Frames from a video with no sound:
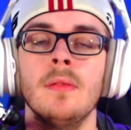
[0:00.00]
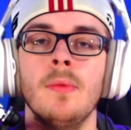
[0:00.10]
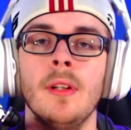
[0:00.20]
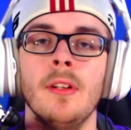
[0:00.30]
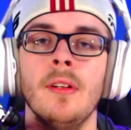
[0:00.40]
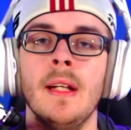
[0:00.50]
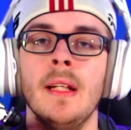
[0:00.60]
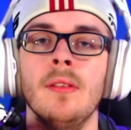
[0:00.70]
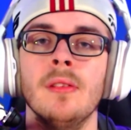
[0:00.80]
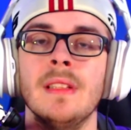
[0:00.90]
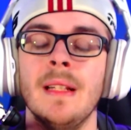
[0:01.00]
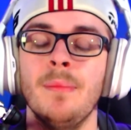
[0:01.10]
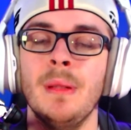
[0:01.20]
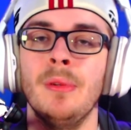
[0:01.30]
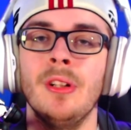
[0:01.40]
where there are angles that
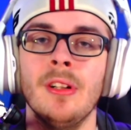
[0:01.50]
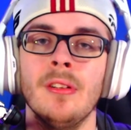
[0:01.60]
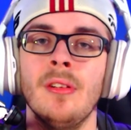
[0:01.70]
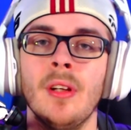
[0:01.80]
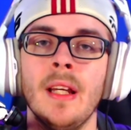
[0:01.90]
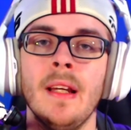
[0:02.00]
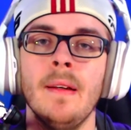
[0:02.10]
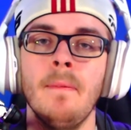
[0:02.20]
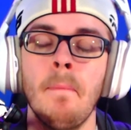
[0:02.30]
people aren't looking at.